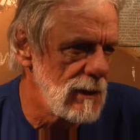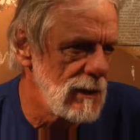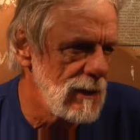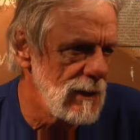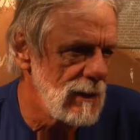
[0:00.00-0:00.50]

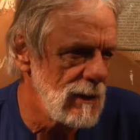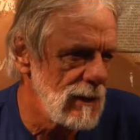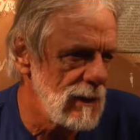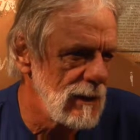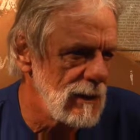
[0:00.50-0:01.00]
One of the
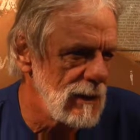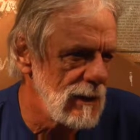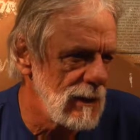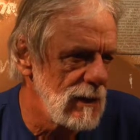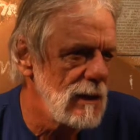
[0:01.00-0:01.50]
Cowans. There were
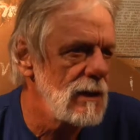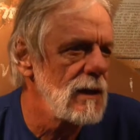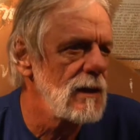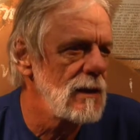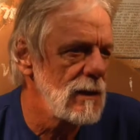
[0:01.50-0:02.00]
several
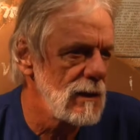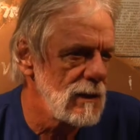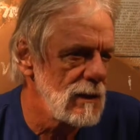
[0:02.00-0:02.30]
Cowan girls.